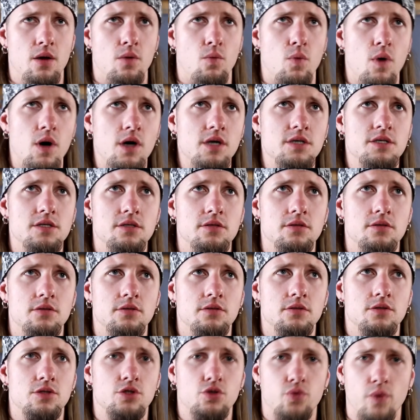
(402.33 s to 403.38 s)
was
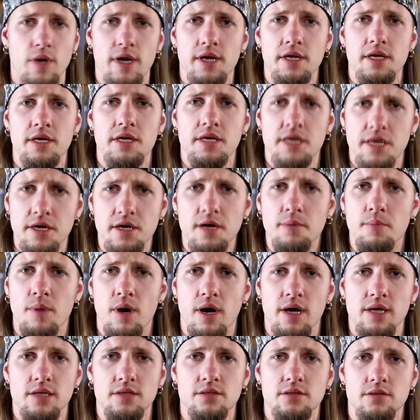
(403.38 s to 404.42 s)
20
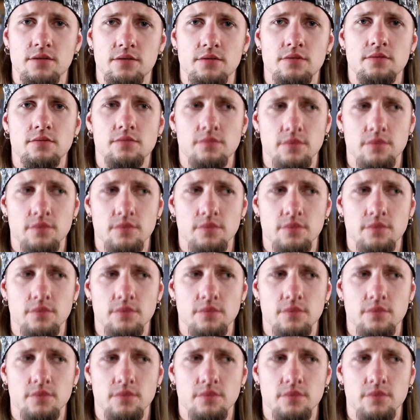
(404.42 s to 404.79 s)
gigabytes.